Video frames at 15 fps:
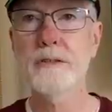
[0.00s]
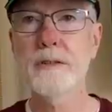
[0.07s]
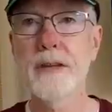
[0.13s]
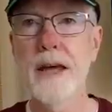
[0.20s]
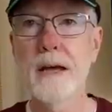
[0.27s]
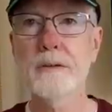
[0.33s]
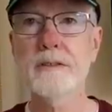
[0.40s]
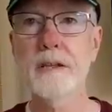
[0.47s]
the
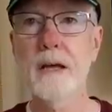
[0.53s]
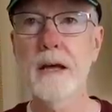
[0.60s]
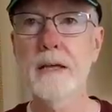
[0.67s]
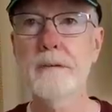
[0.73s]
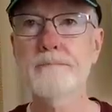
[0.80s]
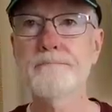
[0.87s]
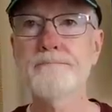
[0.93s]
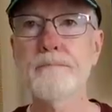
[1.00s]

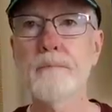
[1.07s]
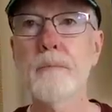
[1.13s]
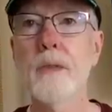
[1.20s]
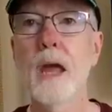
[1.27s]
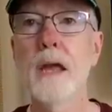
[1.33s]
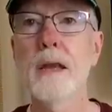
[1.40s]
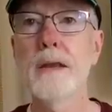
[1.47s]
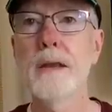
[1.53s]
downside?
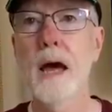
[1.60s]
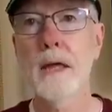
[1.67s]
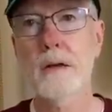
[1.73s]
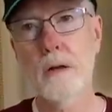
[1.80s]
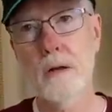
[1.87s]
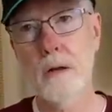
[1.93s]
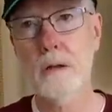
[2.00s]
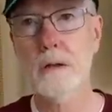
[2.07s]
Not
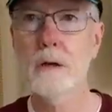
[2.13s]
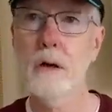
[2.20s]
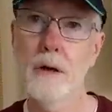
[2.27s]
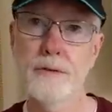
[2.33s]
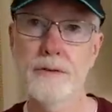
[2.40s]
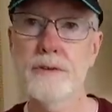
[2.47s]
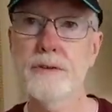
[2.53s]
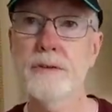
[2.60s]
all
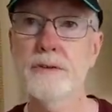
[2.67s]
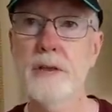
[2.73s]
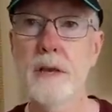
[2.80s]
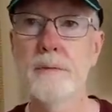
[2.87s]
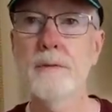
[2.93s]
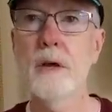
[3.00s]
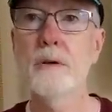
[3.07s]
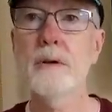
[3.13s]
cartridges
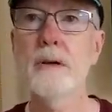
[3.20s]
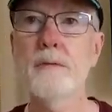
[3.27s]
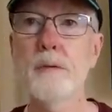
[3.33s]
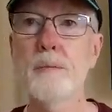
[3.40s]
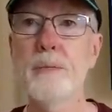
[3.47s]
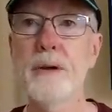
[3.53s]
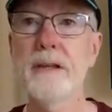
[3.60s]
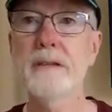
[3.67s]
have low enough
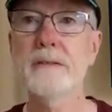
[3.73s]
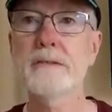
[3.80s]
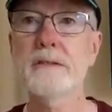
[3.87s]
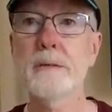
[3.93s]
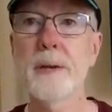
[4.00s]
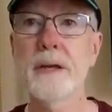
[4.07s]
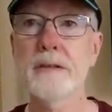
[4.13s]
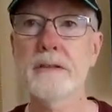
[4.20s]
impedance
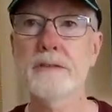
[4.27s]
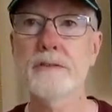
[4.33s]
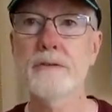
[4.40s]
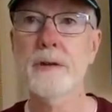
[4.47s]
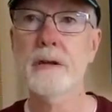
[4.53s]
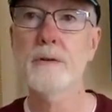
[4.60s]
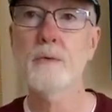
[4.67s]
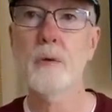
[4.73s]
to make this
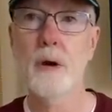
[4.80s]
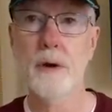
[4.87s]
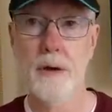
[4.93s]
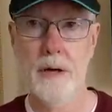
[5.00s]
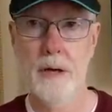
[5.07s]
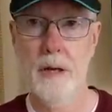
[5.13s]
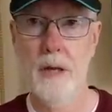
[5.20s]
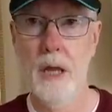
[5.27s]
trick
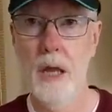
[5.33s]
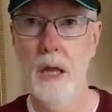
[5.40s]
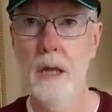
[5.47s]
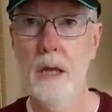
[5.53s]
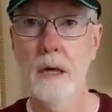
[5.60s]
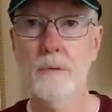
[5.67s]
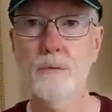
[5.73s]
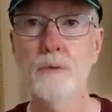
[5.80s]
work.
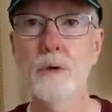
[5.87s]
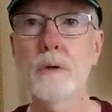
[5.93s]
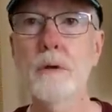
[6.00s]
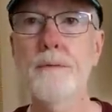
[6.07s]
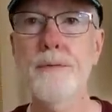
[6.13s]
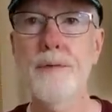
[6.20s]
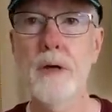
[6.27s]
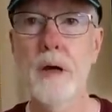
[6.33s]
Rule
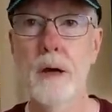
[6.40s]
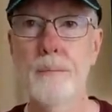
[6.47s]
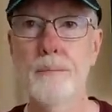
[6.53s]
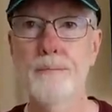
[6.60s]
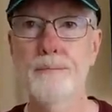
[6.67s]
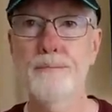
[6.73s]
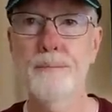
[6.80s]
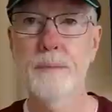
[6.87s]
of
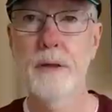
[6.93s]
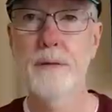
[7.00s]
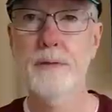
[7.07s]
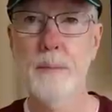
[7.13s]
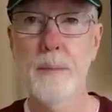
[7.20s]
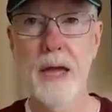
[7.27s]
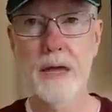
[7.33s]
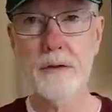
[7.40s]
thumb, if
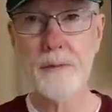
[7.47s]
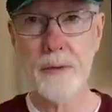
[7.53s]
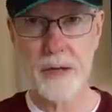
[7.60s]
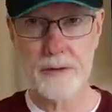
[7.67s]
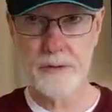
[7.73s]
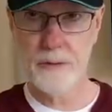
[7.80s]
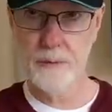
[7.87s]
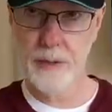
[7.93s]
the
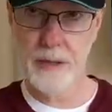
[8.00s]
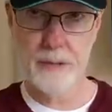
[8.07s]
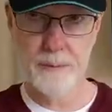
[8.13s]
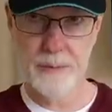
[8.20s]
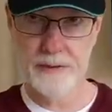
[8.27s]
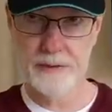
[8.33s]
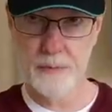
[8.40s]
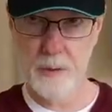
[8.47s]
manufacturer
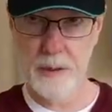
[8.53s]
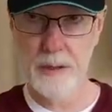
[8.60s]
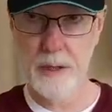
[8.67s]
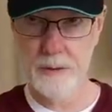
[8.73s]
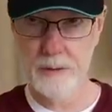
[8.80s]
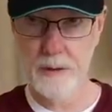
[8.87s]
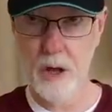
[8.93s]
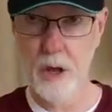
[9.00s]
recommends
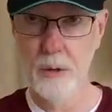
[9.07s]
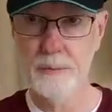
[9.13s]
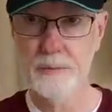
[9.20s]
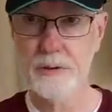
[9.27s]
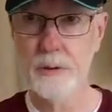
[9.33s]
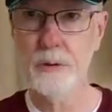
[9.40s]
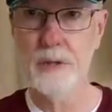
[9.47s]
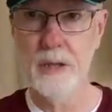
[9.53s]
100
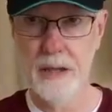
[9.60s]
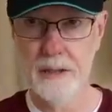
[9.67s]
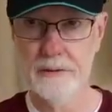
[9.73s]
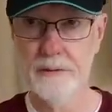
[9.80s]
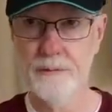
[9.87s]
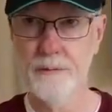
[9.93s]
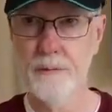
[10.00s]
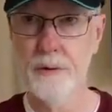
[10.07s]
ohms or
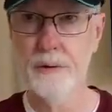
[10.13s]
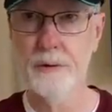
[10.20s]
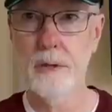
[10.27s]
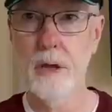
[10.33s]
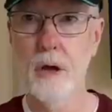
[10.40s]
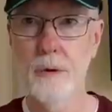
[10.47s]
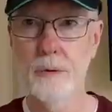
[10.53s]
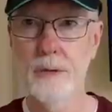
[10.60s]
less for your
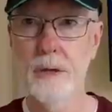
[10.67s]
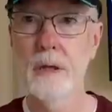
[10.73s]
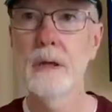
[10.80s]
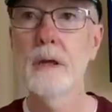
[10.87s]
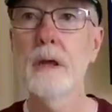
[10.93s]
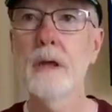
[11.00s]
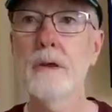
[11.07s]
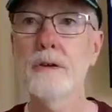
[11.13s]
load,
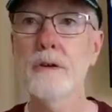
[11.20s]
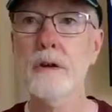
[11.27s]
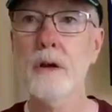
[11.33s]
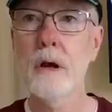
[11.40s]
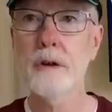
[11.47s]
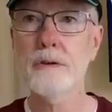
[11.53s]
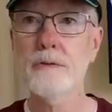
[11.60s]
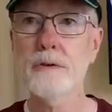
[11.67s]
your
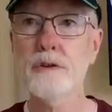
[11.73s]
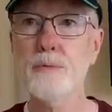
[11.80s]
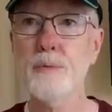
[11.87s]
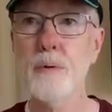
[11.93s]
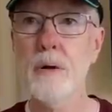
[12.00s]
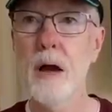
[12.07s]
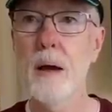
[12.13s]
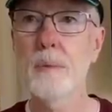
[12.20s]
cartridge
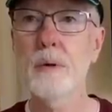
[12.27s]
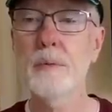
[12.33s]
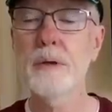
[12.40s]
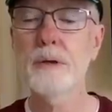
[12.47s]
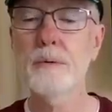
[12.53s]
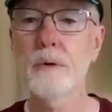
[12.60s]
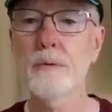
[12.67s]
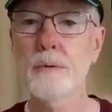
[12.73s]

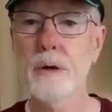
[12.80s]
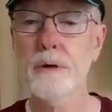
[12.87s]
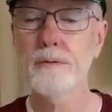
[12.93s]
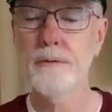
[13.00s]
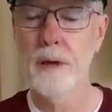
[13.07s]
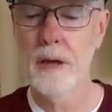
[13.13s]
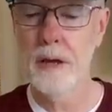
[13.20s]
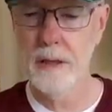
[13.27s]
probably will work
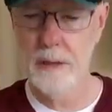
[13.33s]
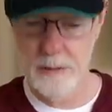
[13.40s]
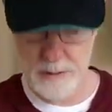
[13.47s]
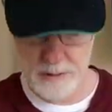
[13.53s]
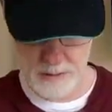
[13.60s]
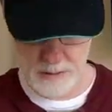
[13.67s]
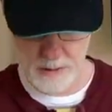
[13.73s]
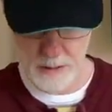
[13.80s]
fine
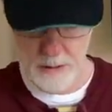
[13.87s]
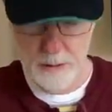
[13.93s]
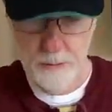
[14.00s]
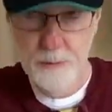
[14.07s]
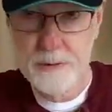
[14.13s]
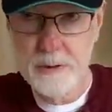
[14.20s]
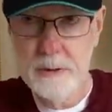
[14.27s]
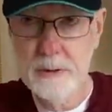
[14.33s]

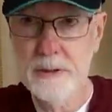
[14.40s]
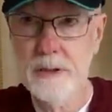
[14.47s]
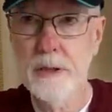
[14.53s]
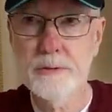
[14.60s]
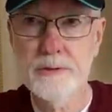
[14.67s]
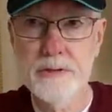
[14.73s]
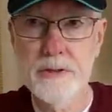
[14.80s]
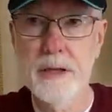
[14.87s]
with the
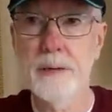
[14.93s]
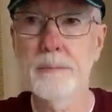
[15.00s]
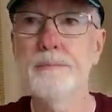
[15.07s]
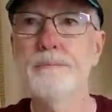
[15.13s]
Lino C.